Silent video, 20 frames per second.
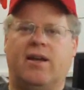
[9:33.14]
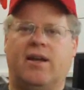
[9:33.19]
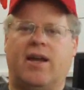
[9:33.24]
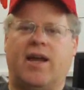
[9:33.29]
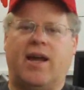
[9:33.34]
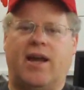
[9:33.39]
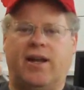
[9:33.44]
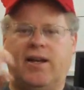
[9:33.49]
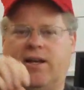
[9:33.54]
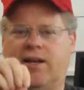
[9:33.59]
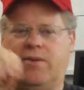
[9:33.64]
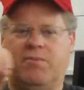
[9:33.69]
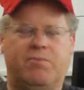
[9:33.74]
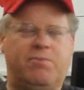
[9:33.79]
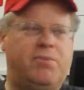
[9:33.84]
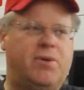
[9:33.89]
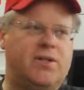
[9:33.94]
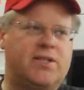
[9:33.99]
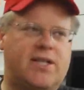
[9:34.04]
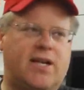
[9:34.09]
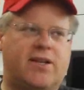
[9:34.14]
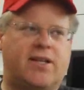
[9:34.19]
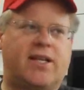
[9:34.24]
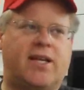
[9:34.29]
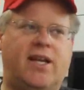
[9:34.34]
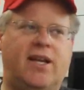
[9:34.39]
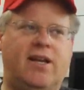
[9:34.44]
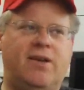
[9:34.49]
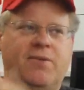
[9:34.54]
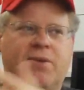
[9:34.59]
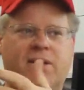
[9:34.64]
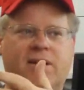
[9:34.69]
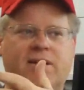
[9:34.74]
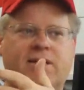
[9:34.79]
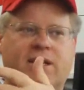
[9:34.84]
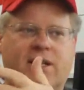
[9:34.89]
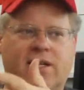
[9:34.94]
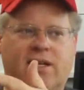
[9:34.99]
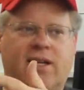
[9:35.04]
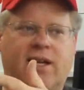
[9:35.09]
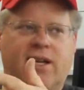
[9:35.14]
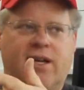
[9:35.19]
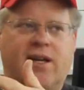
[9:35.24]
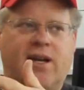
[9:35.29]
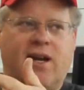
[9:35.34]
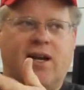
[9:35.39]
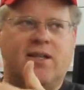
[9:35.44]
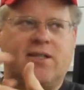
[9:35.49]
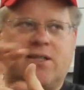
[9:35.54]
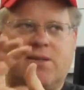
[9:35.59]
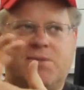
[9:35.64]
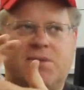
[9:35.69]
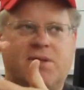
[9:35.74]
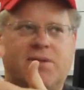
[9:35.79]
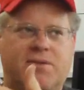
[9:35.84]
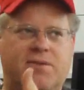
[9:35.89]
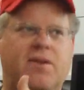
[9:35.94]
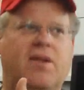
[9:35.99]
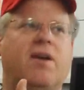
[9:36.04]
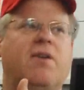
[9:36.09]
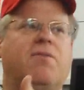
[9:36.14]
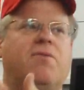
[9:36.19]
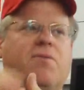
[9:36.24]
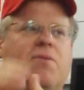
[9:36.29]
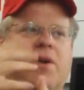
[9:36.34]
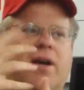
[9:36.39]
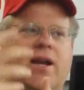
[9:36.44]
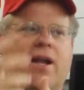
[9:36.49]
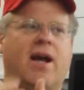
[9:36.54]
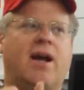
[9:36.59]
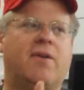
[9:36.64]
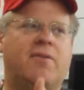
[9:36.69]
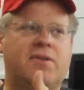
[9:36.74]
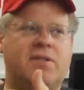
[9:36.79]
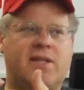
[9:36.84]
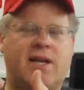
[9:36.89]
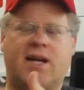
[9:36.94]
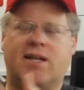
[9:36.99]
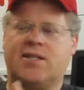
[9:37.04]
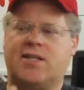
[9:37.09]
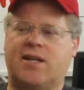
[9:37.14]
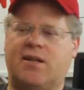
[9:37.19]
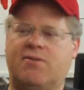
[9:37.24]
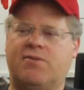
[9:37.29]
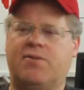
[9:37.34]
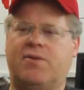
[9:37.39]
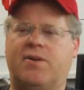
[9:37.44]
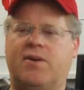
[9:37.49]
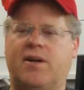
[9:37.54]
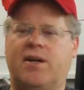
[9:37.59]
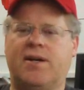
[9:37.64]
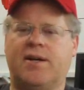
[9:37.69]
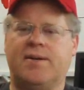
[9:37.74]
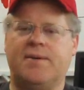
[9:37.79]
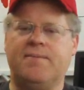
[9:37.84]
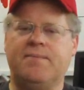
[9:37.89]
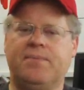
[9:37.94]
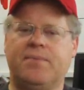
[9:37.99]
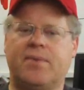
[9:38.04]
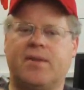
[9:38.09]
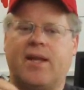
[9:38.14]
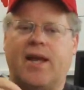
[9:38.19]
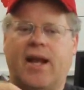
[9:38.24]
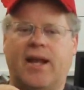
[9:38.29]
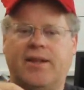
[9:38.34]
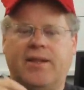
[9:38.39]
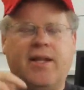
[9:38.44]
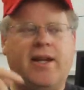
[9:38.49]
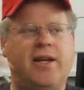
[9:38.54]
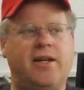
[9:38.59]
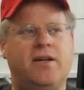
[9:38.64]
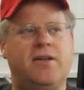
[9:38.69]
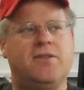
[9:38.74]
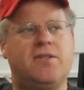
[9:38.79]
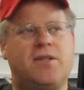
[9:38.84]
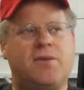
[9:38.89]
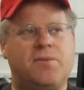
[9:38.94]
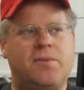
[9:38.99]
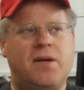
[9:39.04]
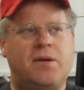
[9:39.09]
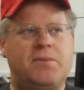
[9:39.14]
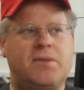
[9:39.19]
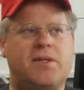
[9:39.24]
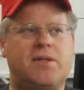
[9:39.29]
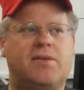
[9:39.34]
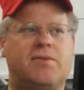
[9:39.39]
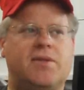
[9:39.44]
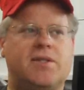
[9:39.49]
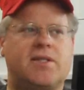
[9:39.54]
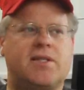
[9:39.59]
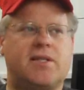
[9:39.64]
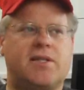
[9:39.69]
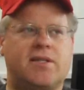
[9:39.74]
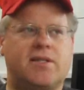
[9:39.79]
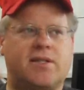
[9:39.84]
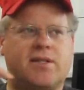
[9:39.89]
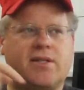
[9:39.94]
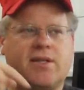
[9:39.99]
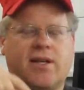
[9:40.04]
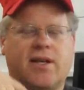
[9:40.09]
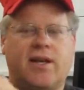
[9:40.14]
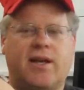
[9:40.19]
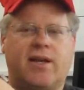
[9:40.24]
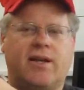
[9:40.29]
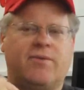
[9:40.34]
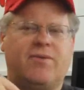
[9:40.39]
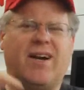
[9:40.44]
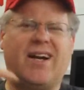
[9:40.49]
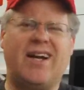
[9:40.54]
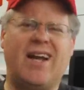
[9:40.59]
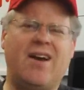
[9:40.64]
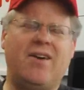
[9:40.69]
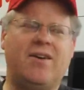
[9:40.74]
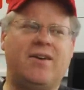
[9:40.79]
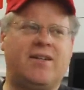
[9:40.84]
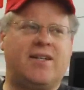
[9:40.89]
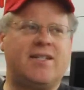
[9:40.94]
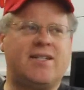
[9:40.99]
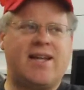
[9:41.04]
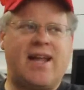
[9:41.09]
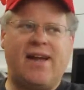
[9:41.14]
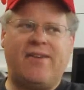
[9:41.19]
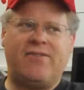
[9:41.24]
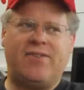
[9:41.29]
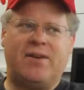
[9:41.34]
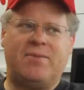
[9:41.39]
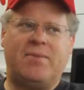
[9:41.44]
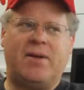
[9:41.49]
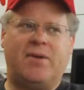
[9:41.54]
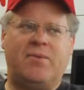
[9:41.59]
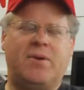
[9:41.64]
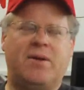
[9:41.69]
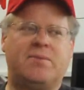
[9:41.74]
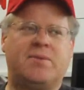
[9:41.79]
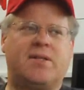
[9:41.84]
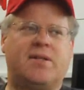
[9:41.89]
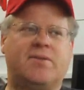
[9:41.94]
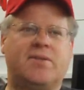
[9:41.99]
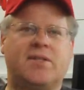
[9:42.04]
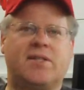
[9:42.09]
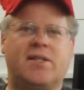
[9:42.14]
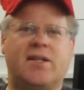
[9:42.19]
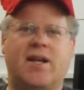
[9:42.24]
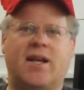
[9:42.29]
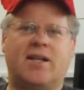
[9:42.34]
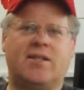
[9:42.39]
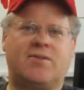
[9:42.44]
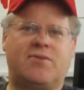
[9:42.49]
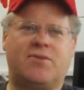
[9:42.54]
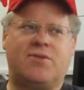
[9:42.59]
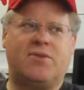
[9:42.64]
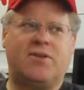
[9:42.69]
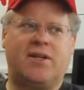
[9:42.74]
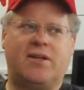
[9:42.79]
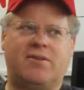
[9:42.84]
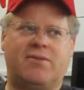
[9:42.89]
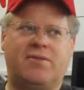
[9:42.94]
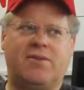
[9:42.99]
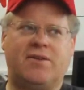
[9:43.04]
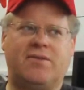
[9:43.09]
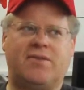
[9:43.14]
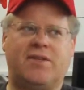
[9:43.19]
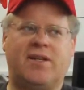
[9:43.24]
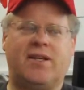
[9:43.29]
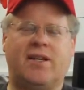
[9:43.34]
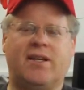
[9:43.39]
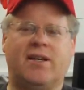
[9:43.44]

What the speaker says: And he pulls out the keywords and the key concepts of what I was asking for. And then it goes to web services. And right now it doesn't have very many web services. It adds 40 or 50.